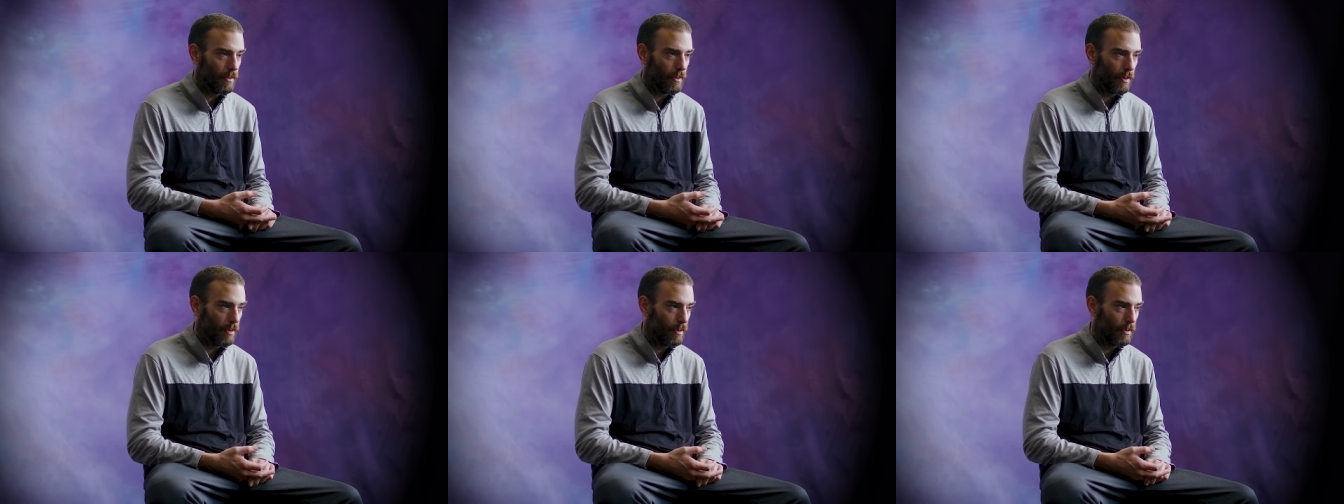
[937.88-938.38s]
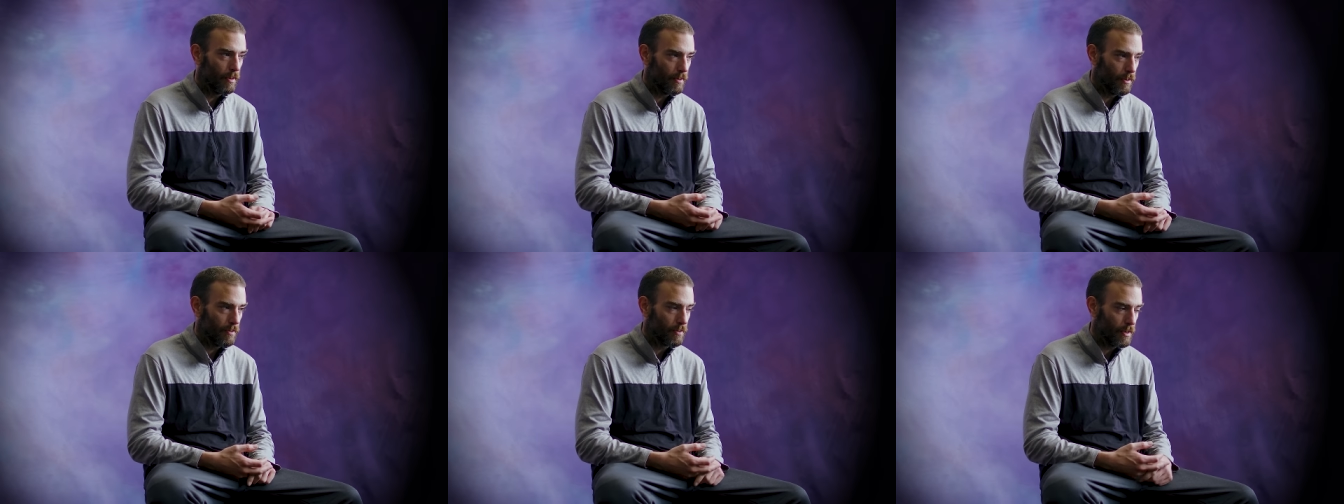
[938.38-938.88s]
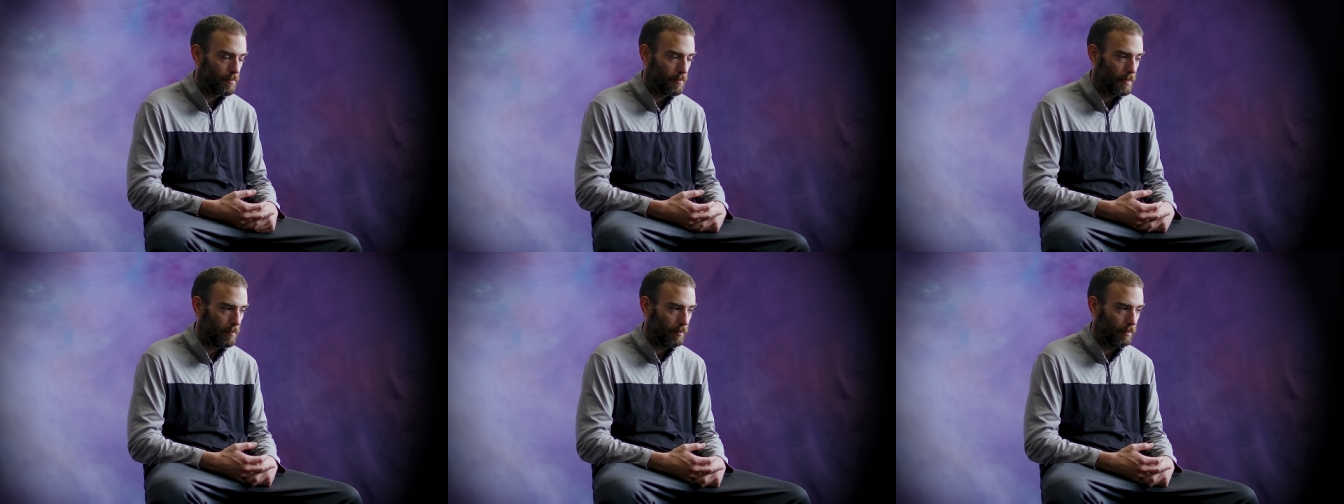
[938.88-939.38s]
her, those types of
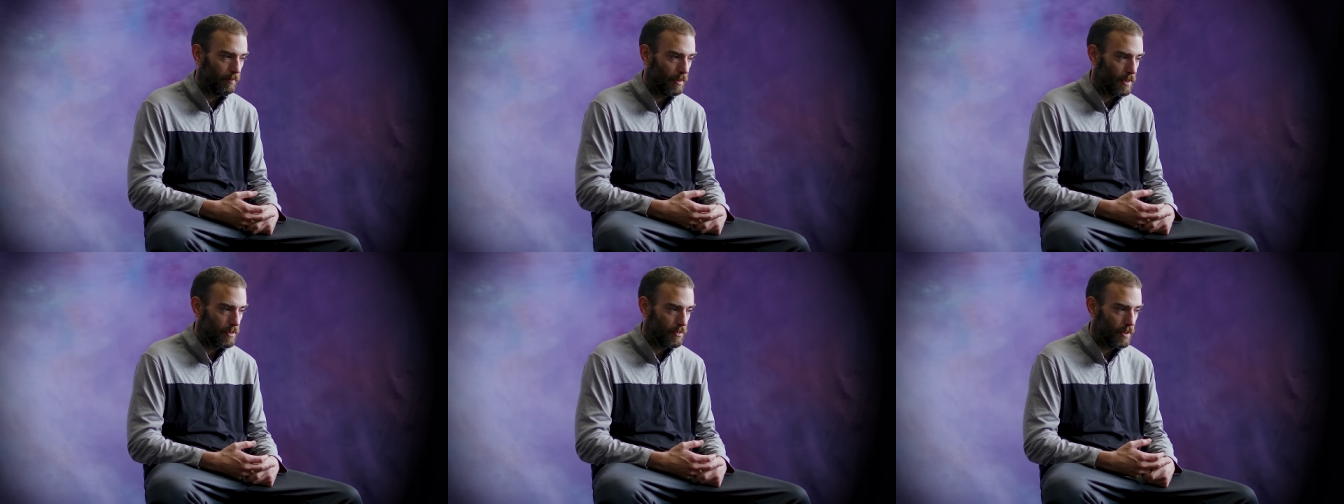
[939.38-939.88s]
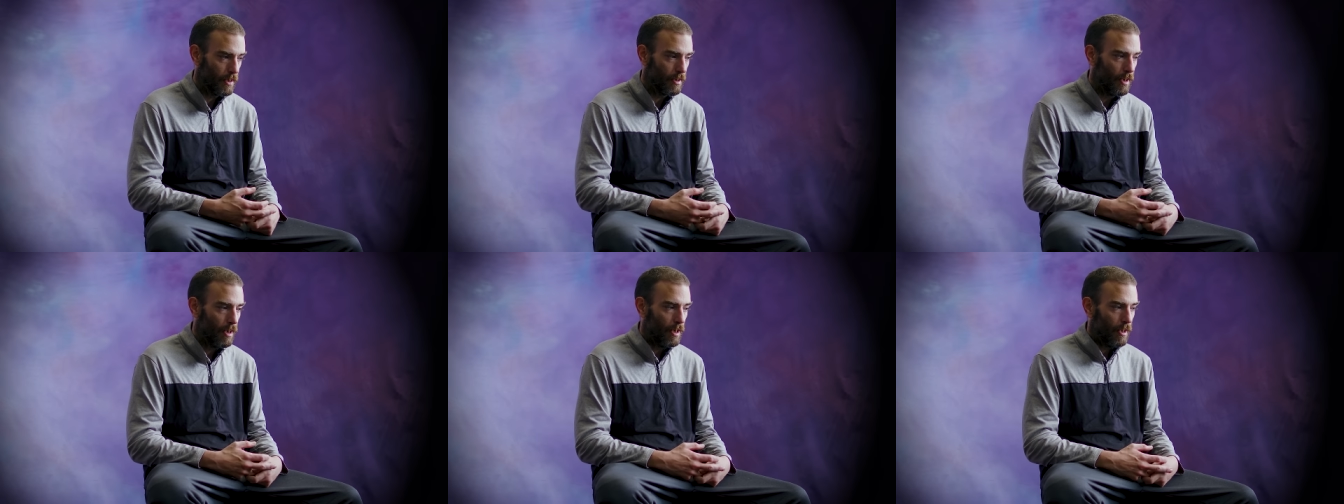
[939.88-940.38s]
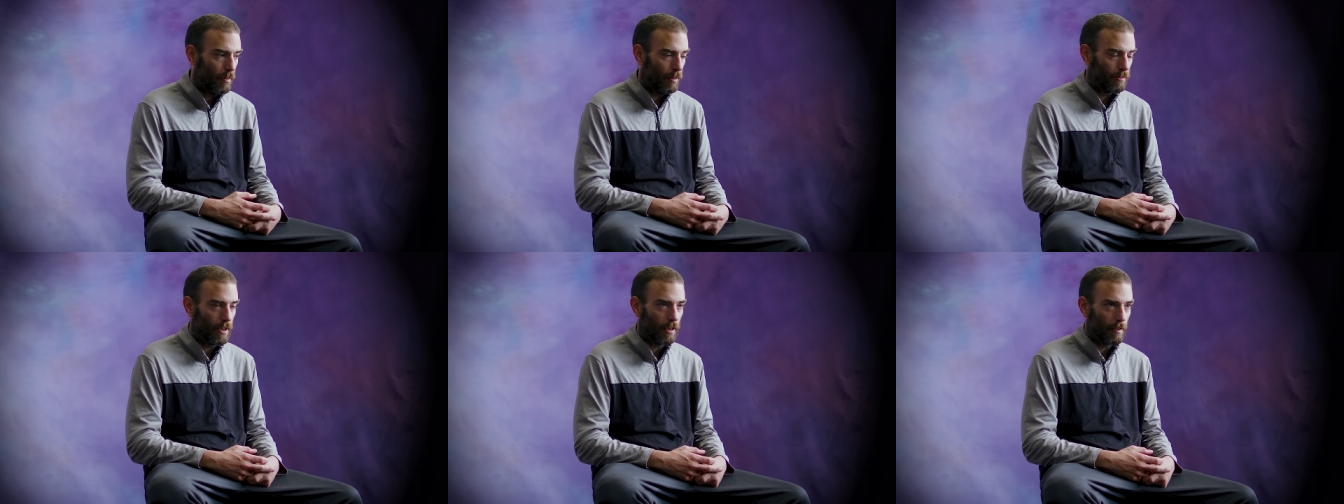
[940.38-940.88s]
people, when they say
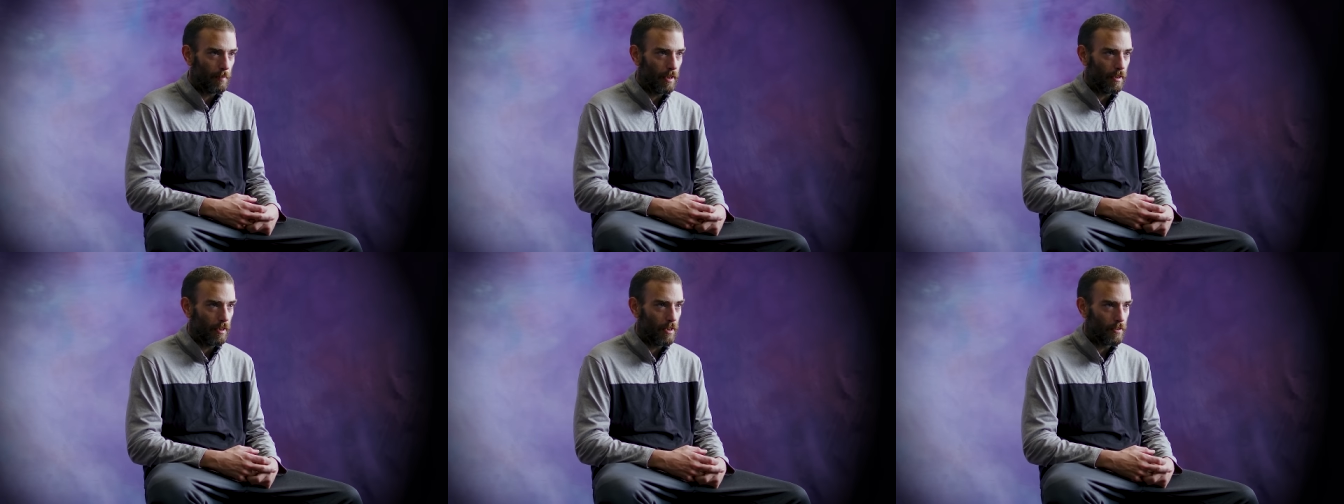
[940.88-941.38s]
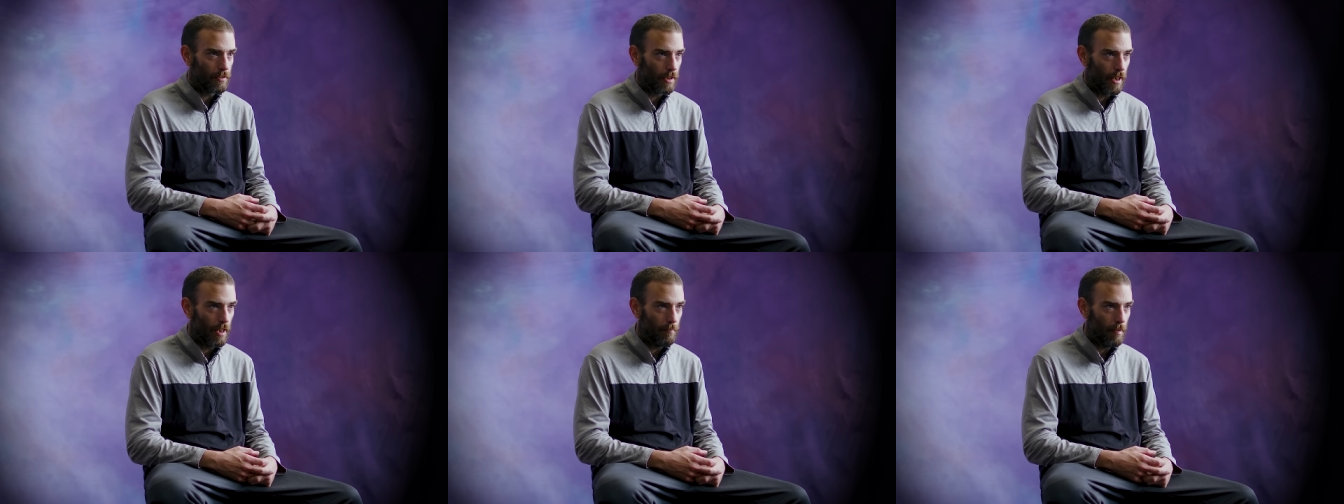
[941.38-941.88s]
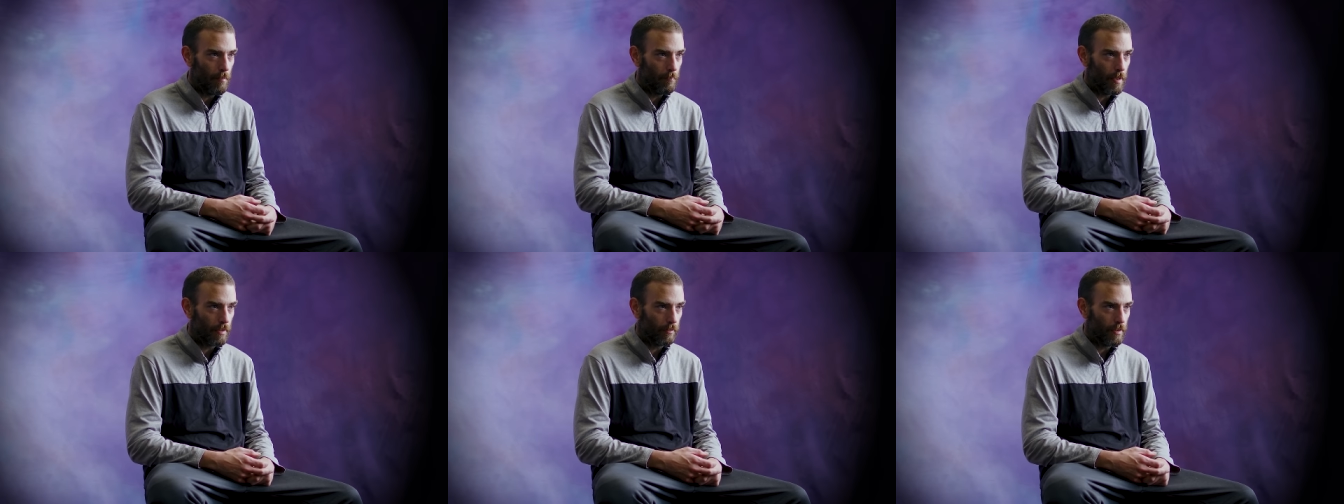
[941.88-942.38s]
they'll talk about it another time,
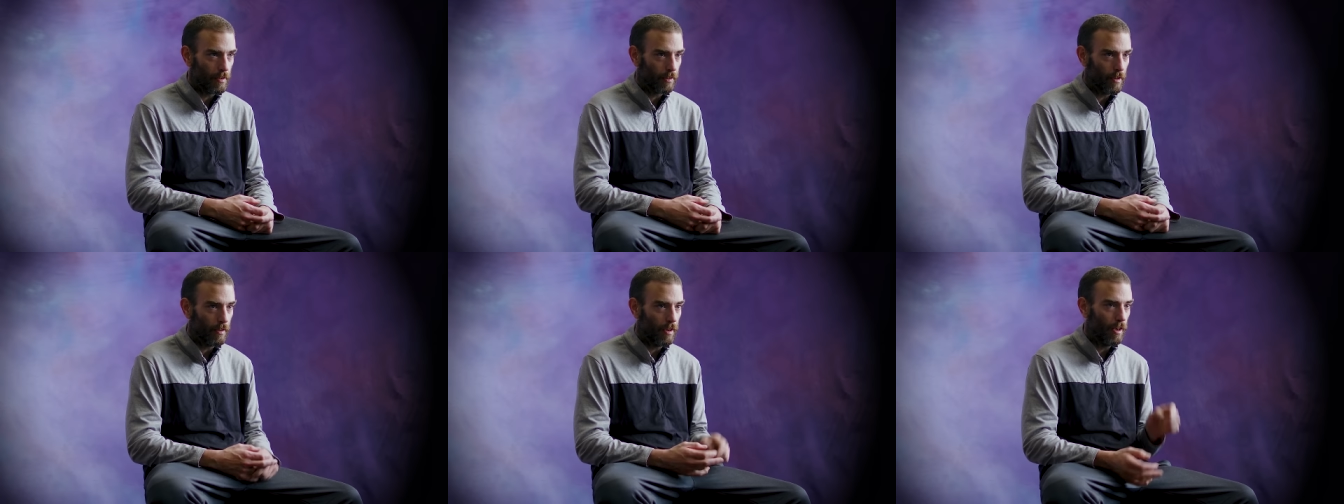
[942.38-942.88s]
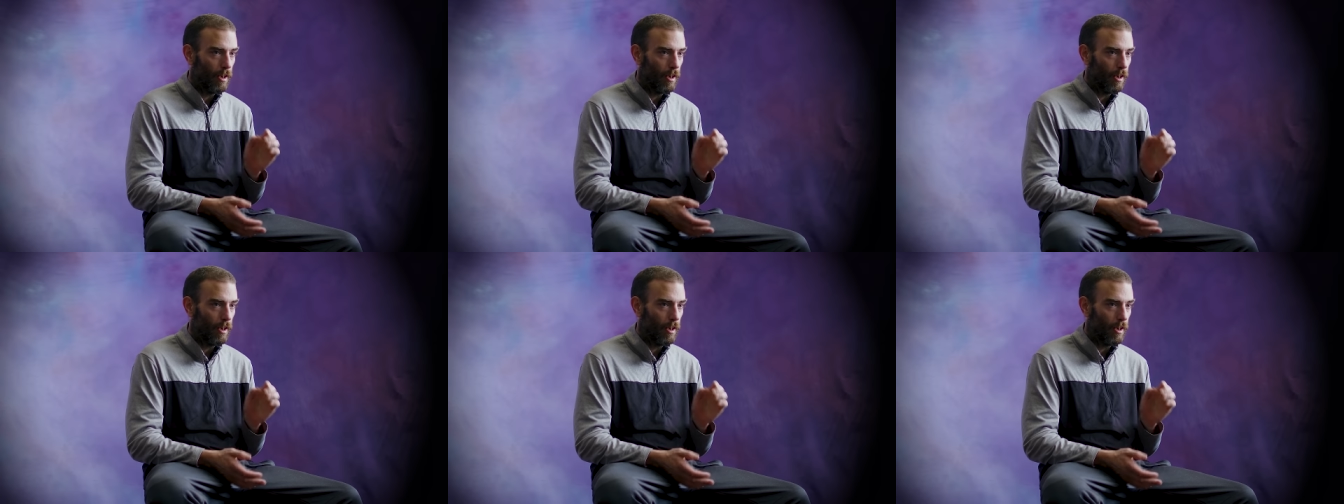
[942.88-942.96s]
mentally they're going,